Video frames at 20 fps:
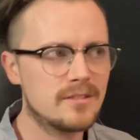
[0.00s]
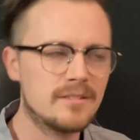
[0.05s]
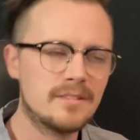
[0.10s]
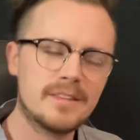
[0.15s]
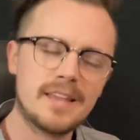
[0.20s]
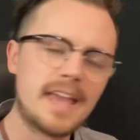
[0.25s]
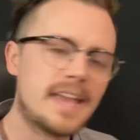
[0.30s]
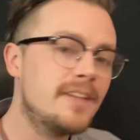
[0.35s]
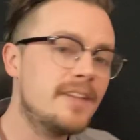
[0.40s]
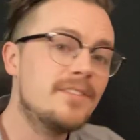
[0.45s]

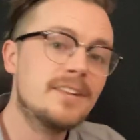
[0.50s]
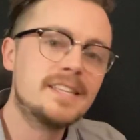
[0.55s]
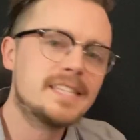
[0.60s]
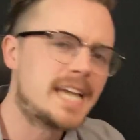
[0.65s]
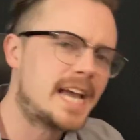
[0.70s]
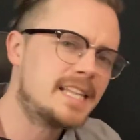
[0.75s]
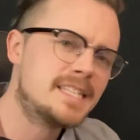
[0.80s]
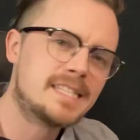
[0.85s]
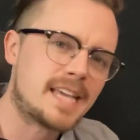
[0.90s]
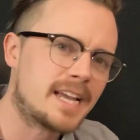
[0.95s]
even
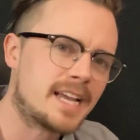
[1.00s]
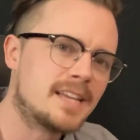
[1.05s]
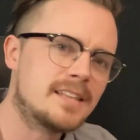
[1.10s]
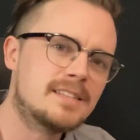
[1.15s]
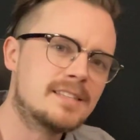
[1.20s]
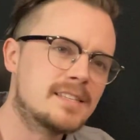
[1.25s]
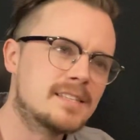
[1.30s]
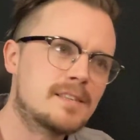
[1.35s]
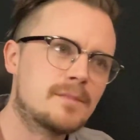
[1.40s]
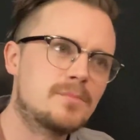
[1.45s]
10
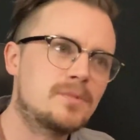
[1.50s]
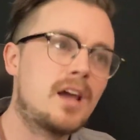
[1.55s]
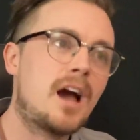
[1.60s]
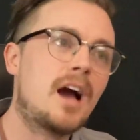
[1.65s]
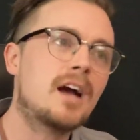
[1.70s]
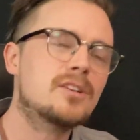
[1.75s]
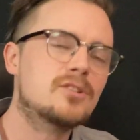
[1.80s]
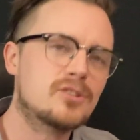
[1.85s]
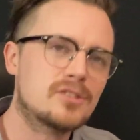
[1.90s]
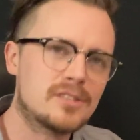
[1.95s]
seconds is
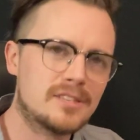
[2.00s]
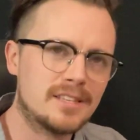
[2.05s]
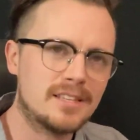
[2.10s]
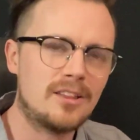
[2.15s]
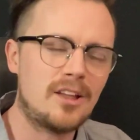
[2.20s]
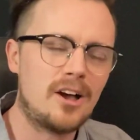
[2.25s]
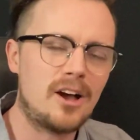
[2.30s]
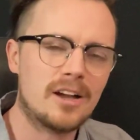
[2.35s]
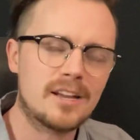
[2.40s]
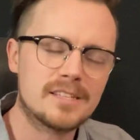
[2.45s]
obnoxiously
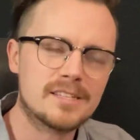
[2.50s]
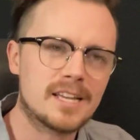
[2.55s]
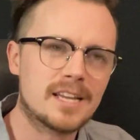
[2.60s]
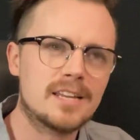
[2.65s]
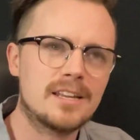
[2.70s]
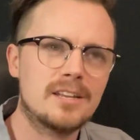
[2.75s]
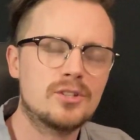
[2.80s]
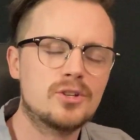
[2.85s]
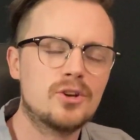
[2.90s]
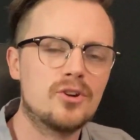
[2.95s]
long. It's like
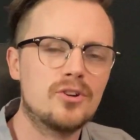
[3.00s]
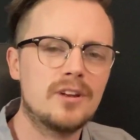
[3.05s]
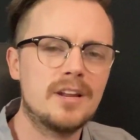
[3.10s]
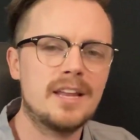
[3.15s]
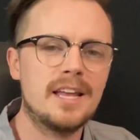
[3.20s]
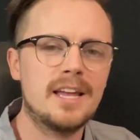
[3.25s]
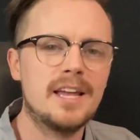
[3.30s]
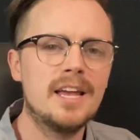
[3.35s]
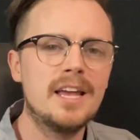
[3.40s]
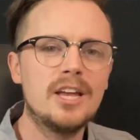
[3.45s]
an
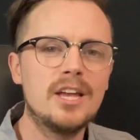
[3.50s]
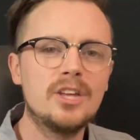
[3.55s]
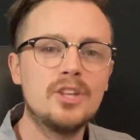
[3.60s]
eternity.